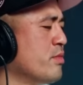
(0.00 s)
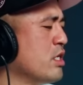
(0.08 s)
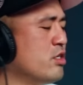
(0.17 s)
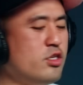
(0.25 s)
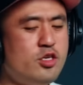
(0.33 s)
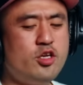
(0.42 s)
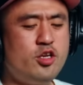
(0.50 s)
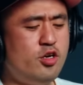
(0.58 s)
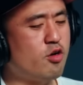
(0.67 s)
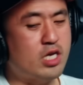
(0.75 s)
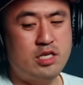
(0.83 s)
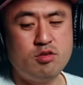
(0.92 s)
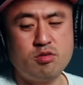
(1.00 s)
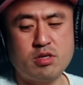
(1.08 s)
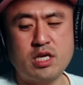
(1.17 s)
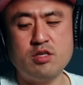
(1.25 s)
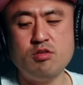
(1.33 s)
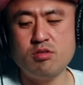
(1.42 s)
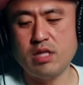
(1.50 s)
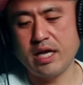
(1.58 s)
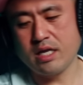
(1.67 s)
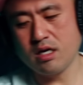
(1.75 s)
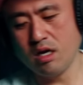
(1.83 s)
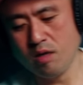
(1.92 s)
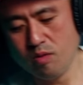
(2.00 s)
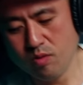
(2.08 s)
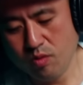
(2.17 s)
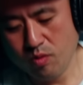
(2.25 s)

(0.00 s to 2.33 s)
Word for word: You, you, you know, can you can you like uh,